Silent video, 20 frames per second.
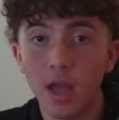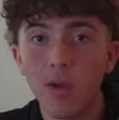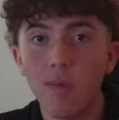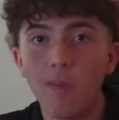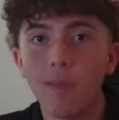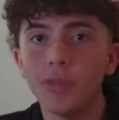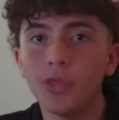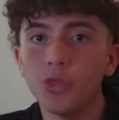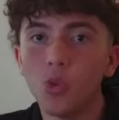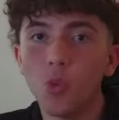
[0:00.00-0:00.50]

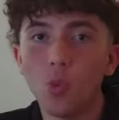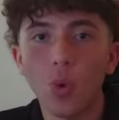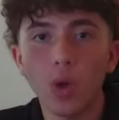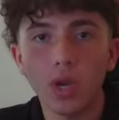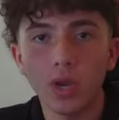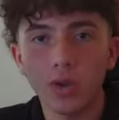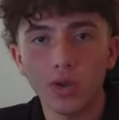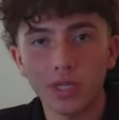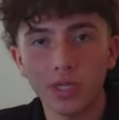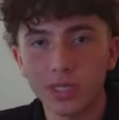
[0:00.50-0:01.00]
But the
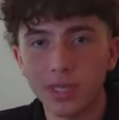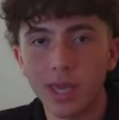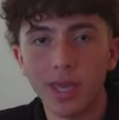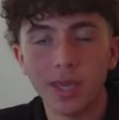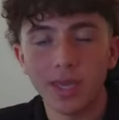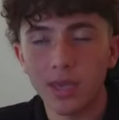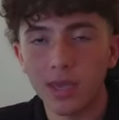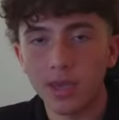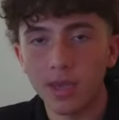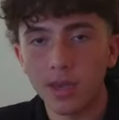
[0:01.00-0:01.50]
winner is
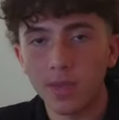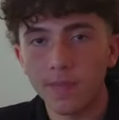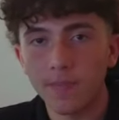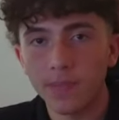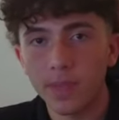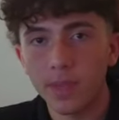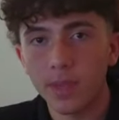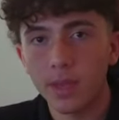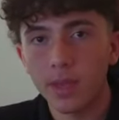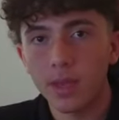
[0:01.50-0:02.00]
thinking,
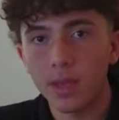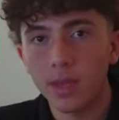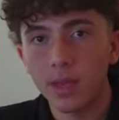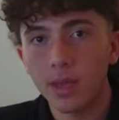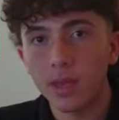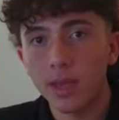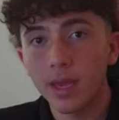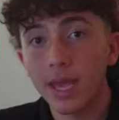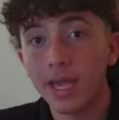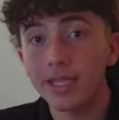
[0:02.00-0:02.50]

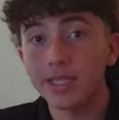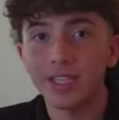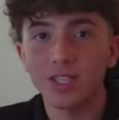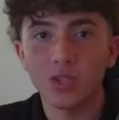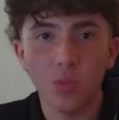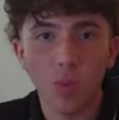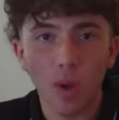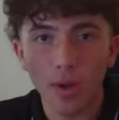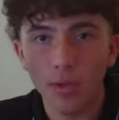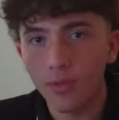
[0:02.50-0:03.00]
it's the
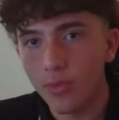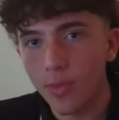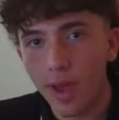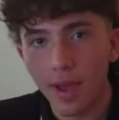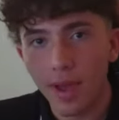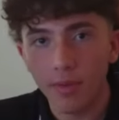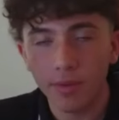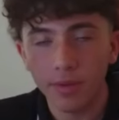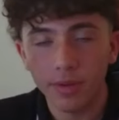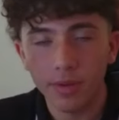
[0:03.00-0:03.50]
12th
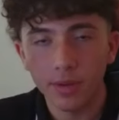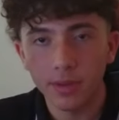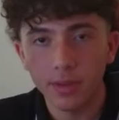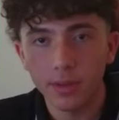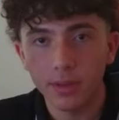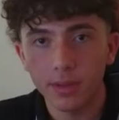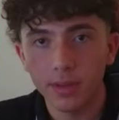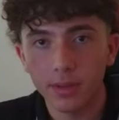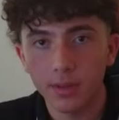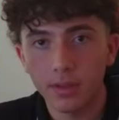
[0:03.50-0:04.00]
round.
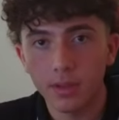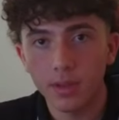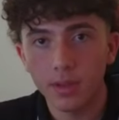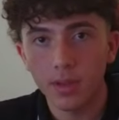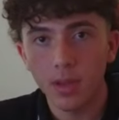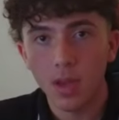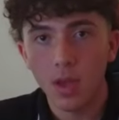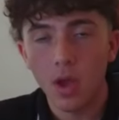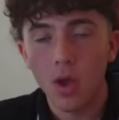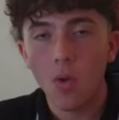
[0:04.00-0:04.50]

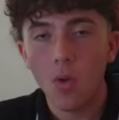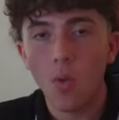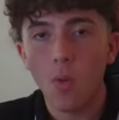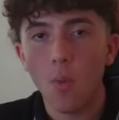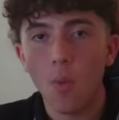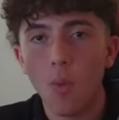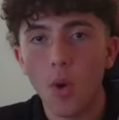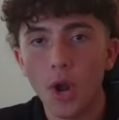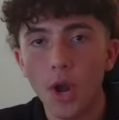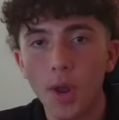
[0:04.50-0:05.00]

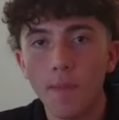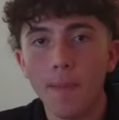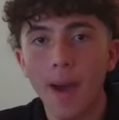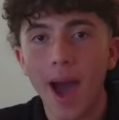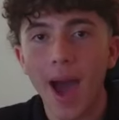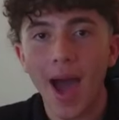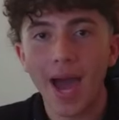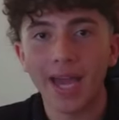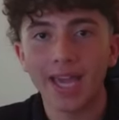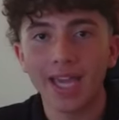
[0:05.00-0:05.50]
What am
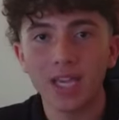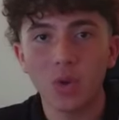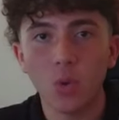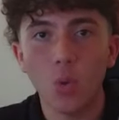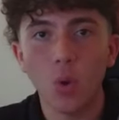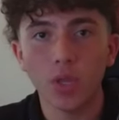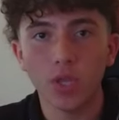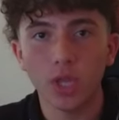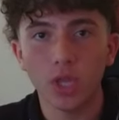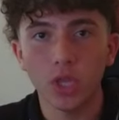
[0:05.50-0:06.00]
I
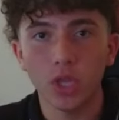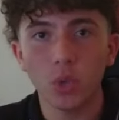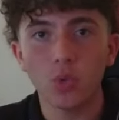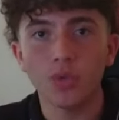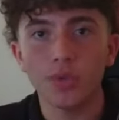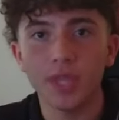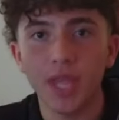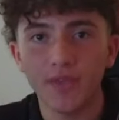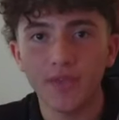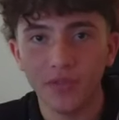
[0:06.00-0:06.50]
going to
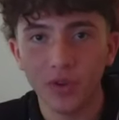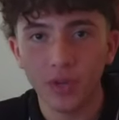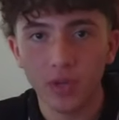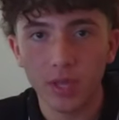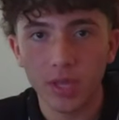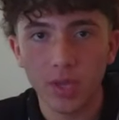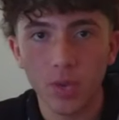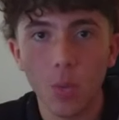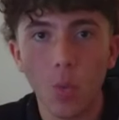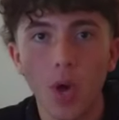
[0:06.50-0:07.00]
do
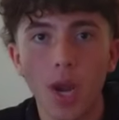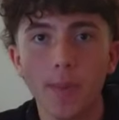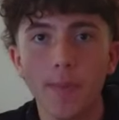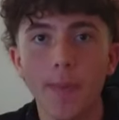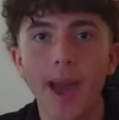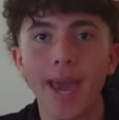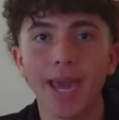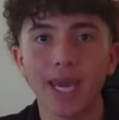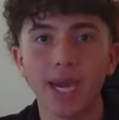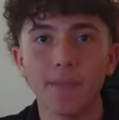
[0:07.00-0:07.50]
differently? What am
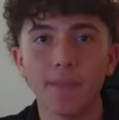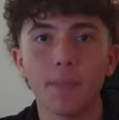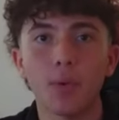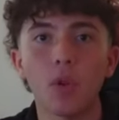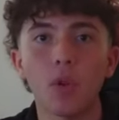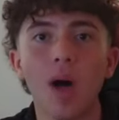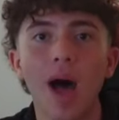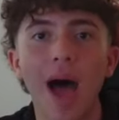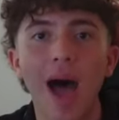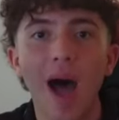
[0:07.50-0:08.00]
I going to
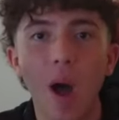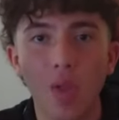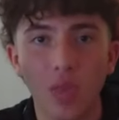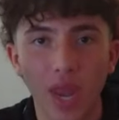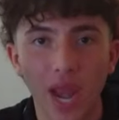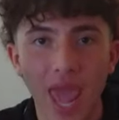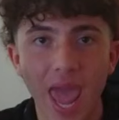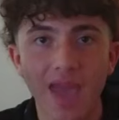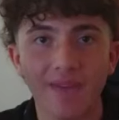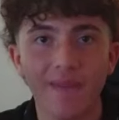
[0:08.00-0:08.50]
pull out
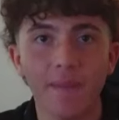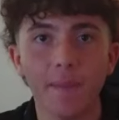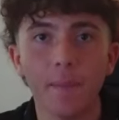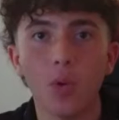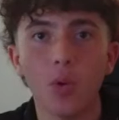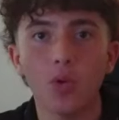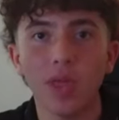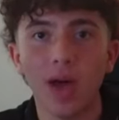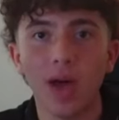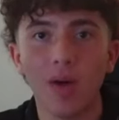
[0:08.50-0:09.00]
that I haven't
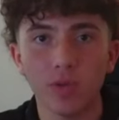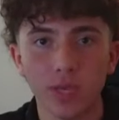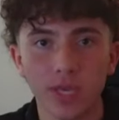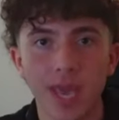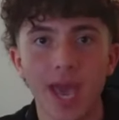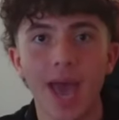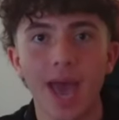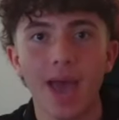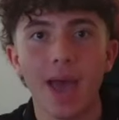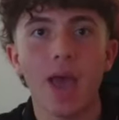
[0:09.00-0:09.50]
pulled out
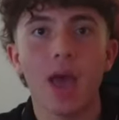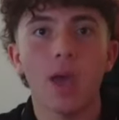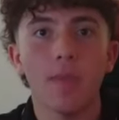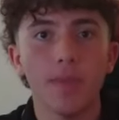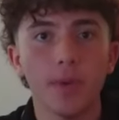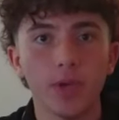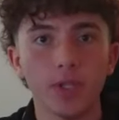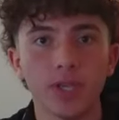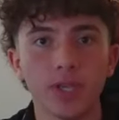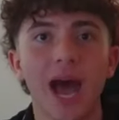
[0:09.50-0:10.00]
yet?
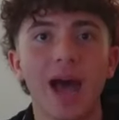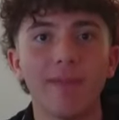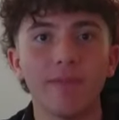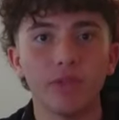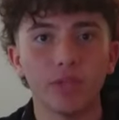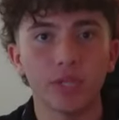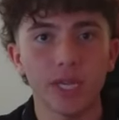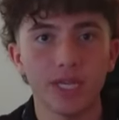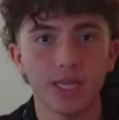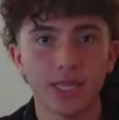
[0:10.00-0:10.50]
Because
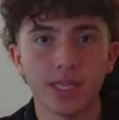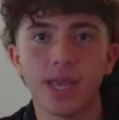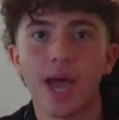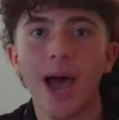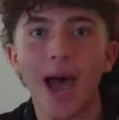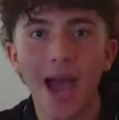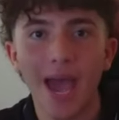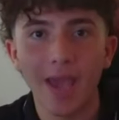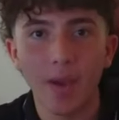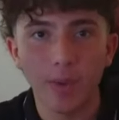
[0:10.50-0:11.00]
obviously it's a
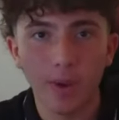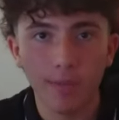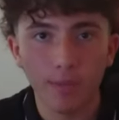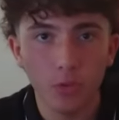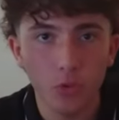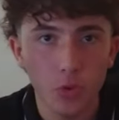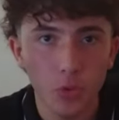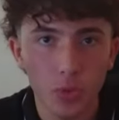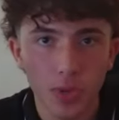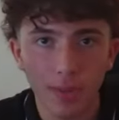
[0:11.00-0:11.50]
tie what I'm
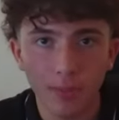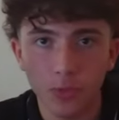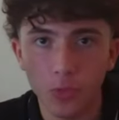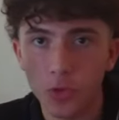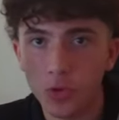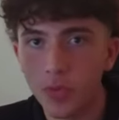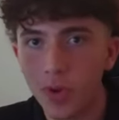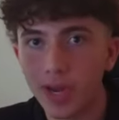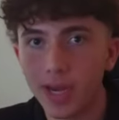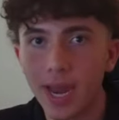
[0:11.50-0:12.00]

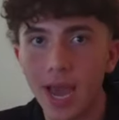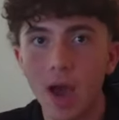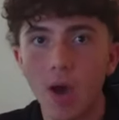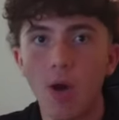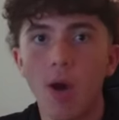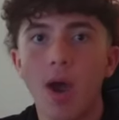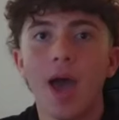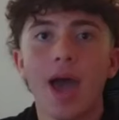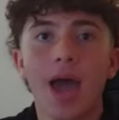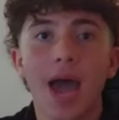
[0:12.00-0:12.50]
doing right
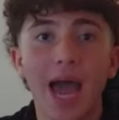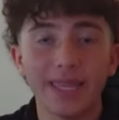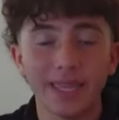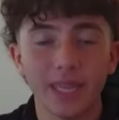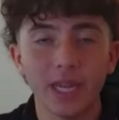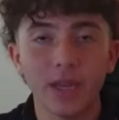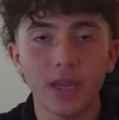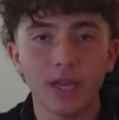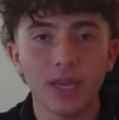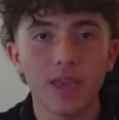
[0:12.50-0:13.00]
now. I
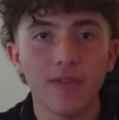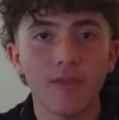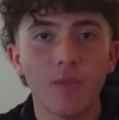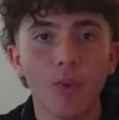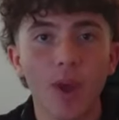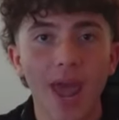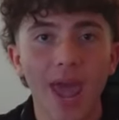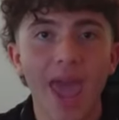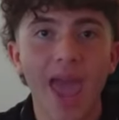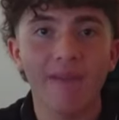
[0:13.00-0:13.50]
need to give
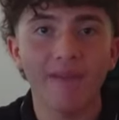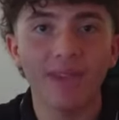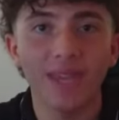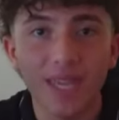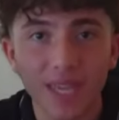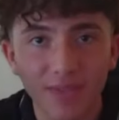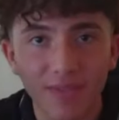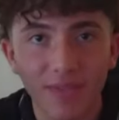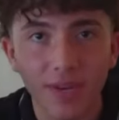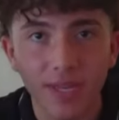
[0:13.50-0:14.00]
what I haven't
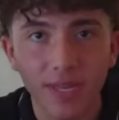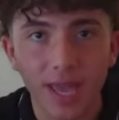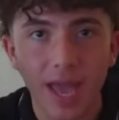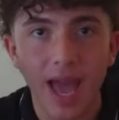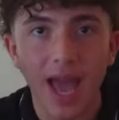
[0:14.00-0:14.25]
given yet.